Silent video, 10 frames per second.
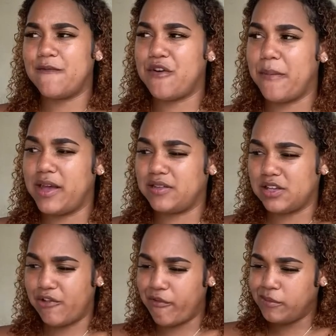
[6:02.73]
name for
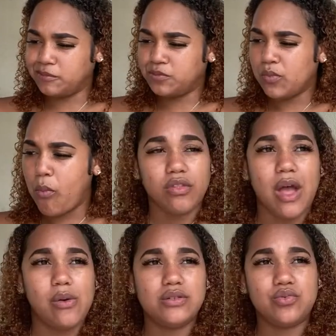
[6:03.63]
myself.
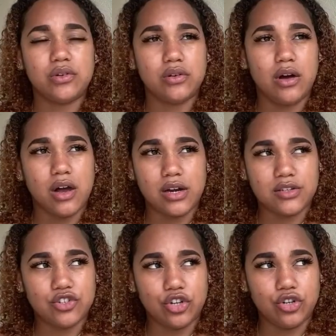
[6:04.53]
That was one of the
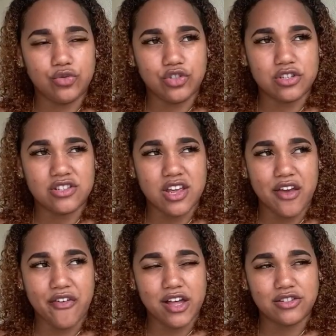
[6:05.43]
hardest conclusions I
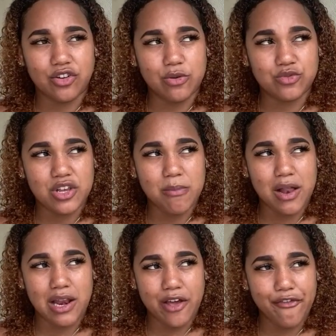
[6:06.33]
ever had to come to in
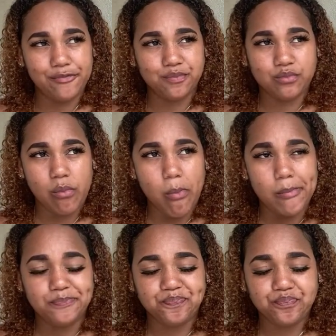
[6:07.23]
my life.
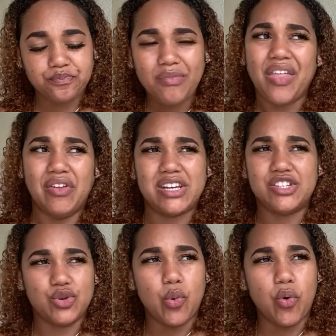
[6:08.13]
That I
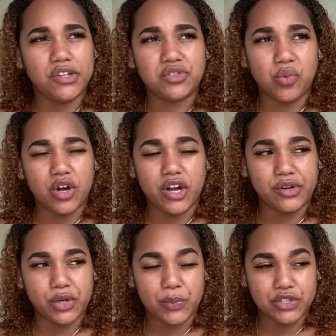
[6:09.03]
don't want to work a
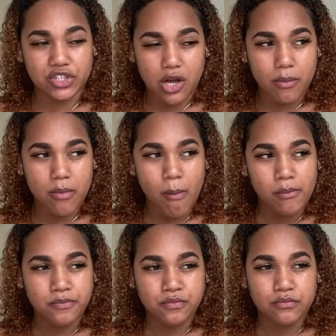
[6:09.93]
normal job
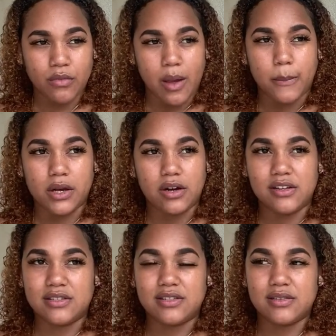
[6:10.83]

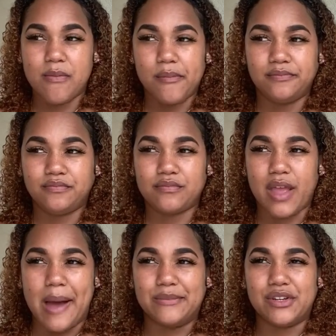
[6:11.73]
because
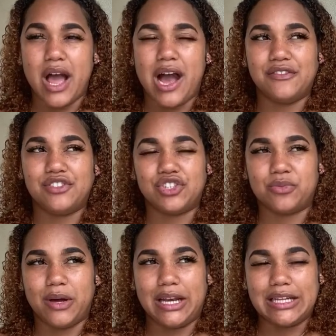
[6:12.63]
I have
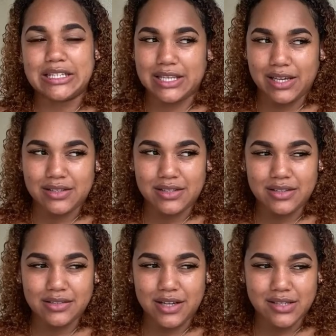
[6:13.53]
such bad
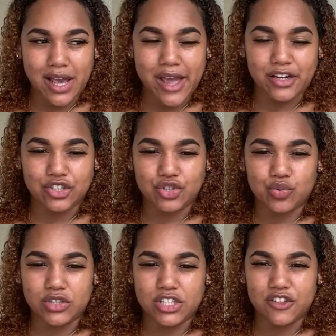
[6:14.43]
anxiety that I kind of just
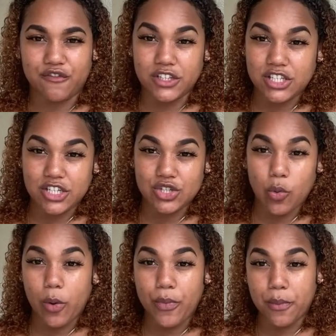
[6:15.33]
wanted to fit into
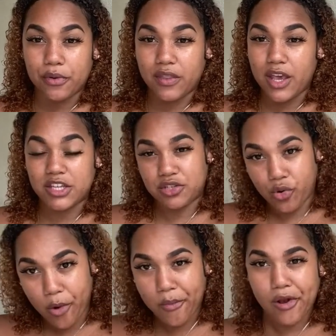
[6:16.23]
what people think is
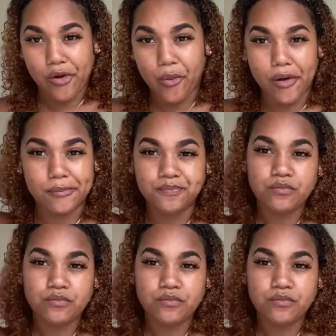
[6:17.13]
normal or what